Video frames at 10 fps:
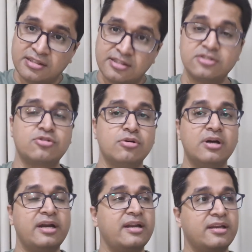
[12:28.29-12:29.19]
just go
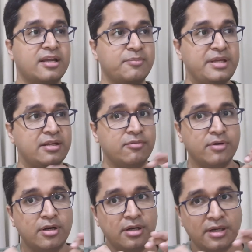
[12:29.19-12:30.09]
ahead and give me the
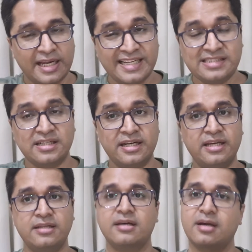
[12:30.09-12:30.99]
word case
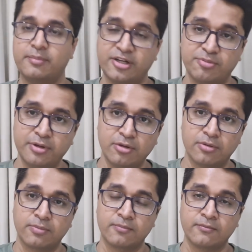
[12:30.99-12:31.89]
study in the comments below.